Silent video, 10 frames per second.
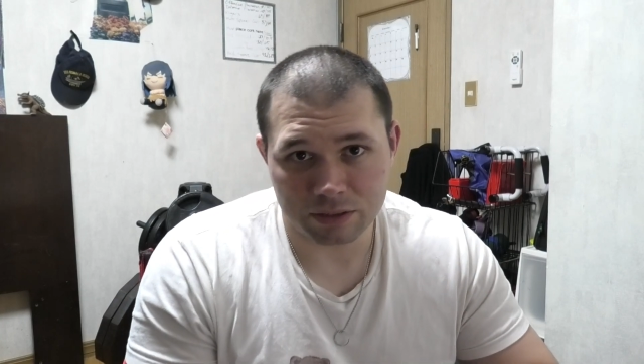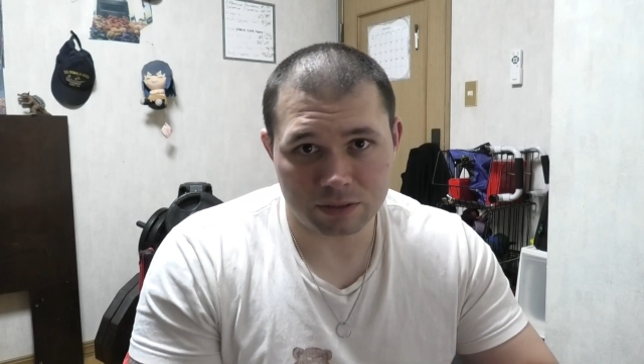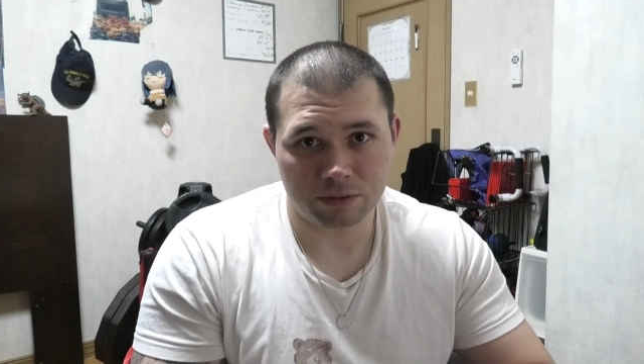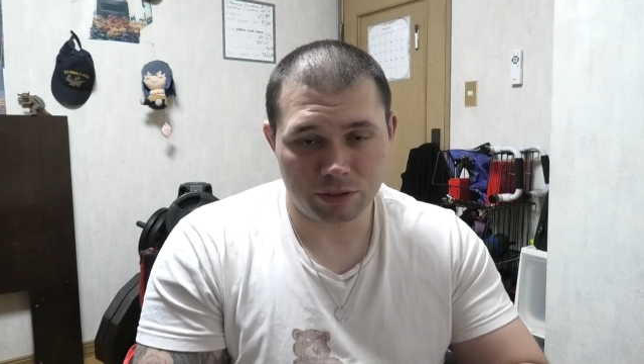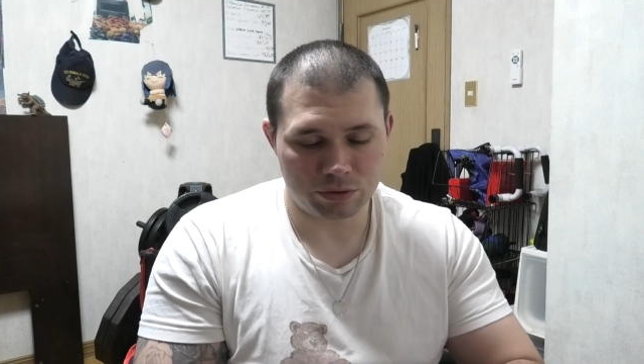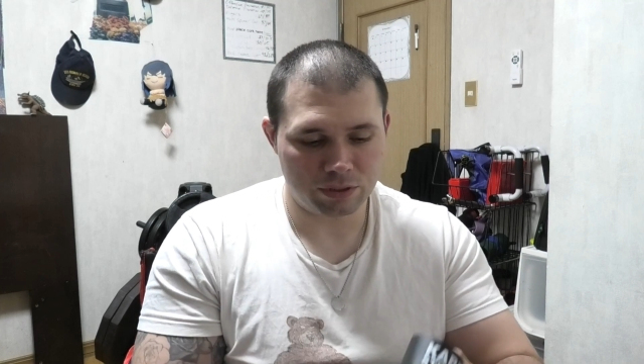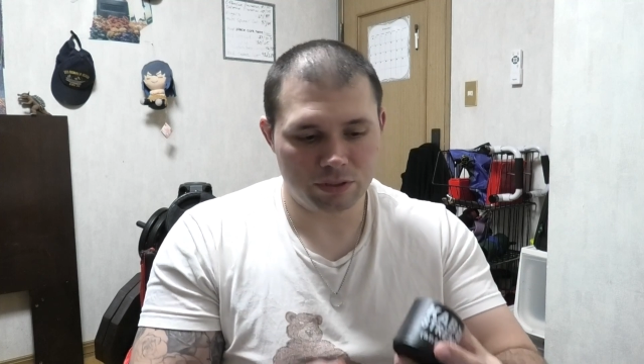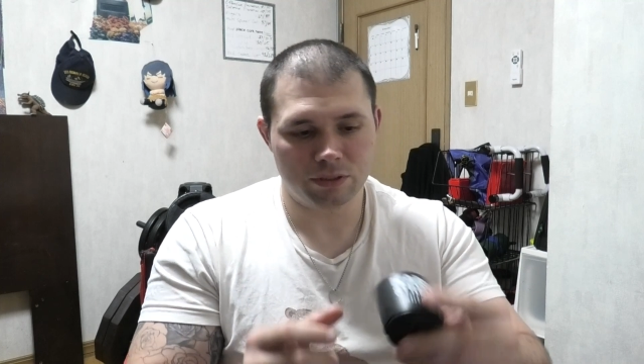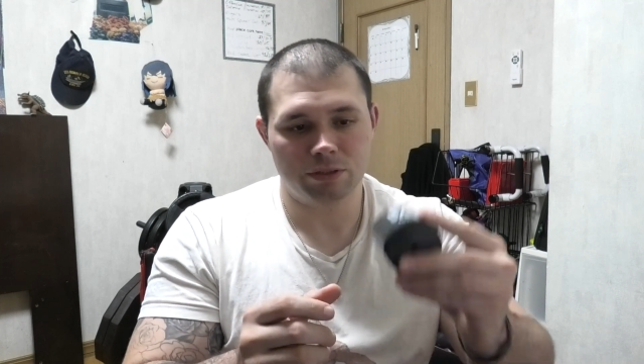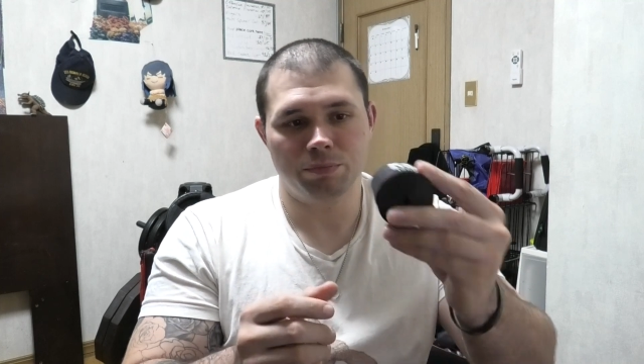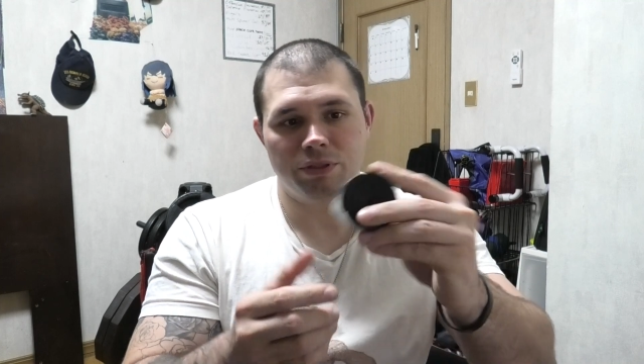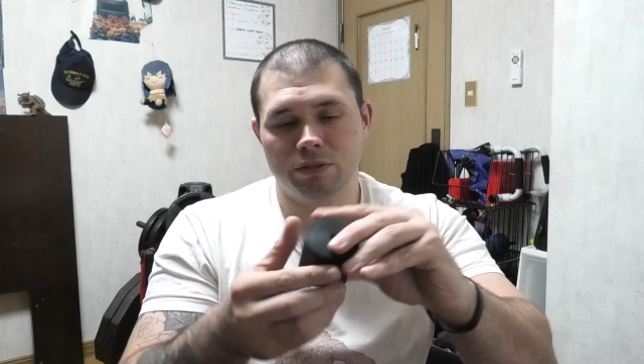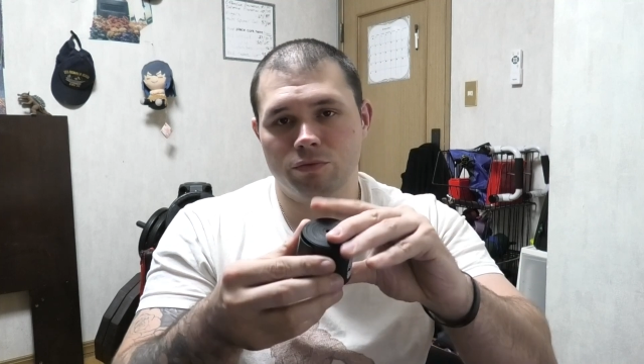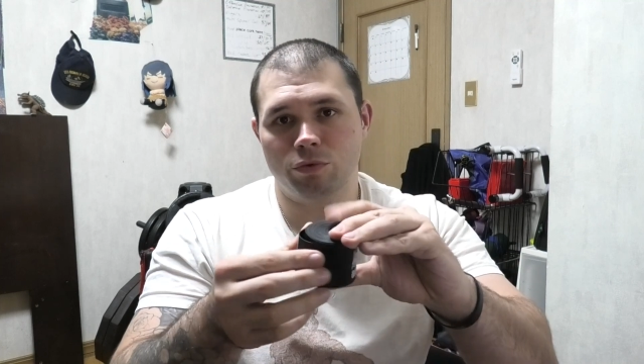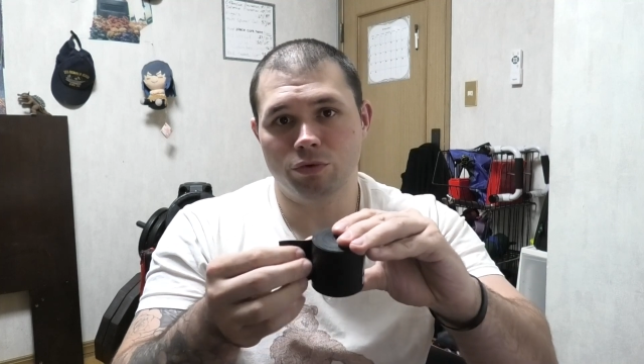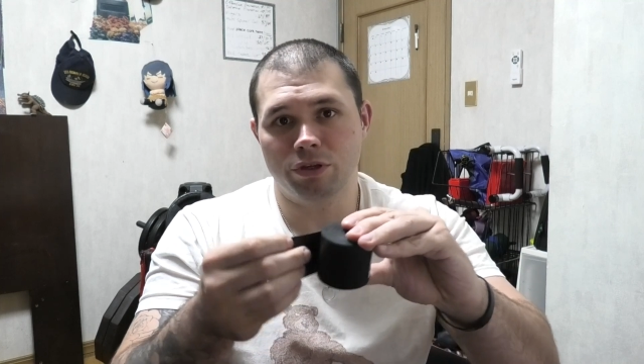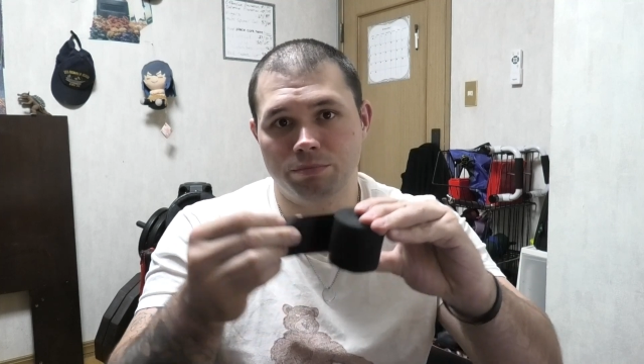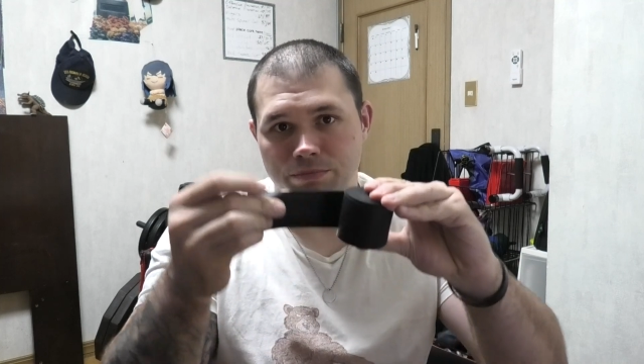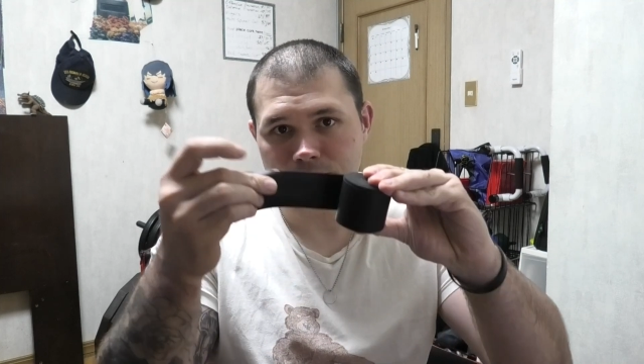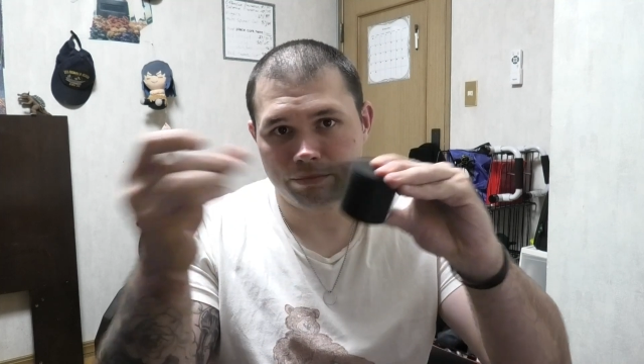It's literally just a piece of rolled up
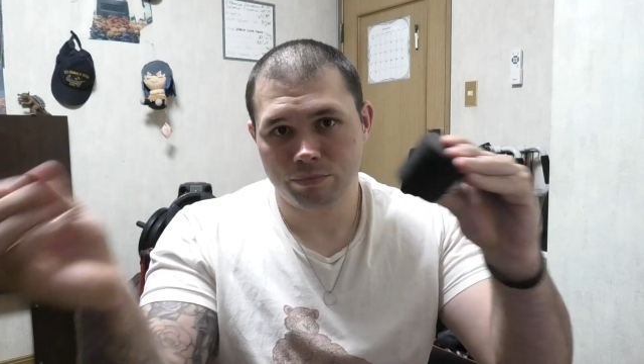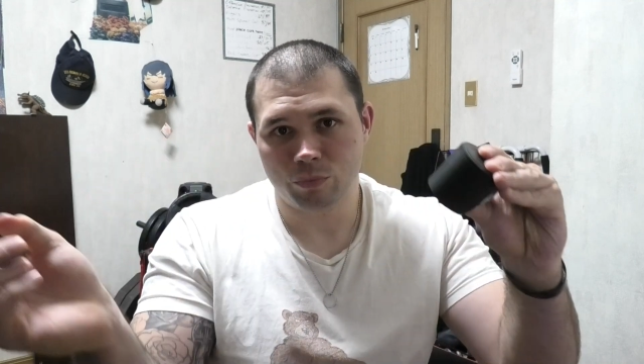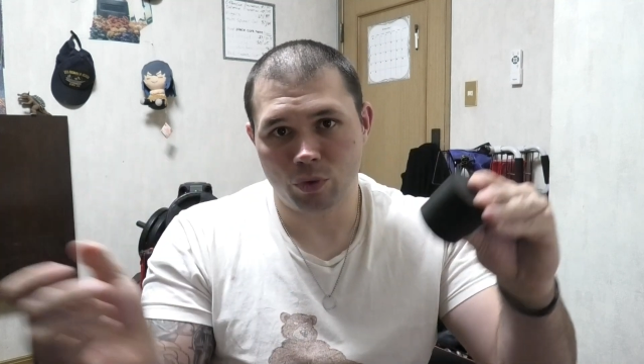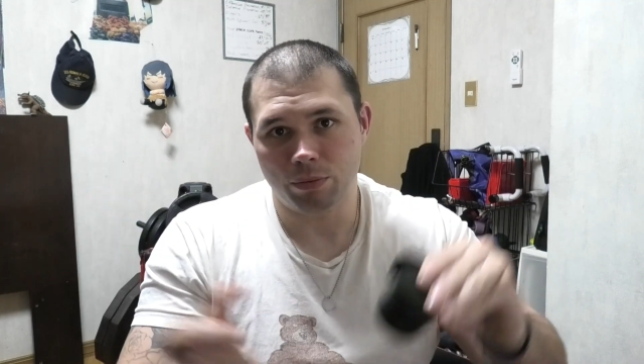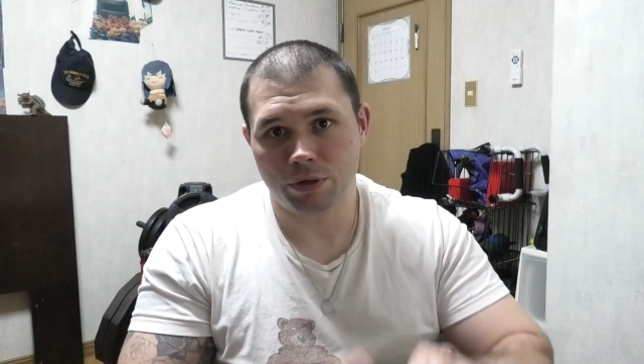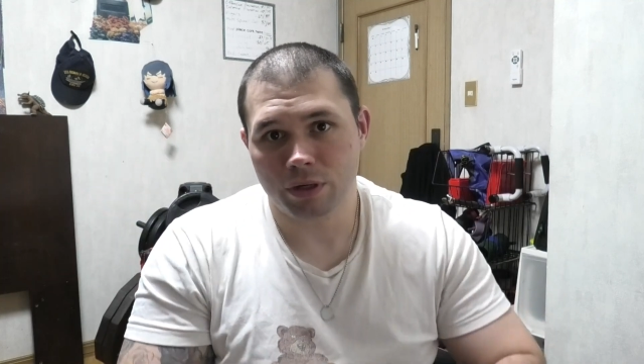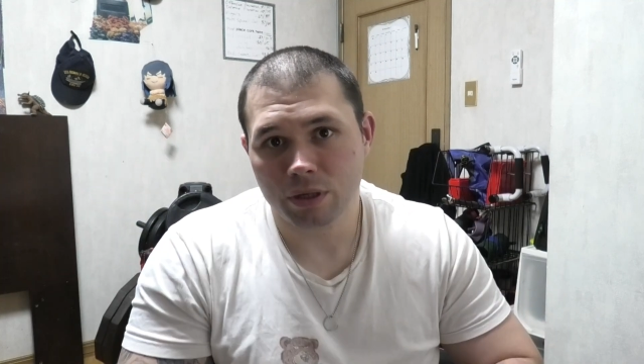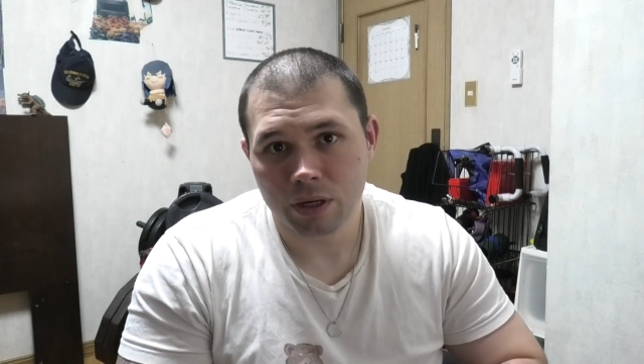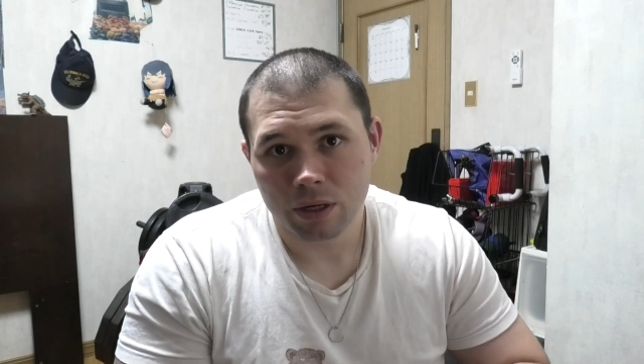rubber.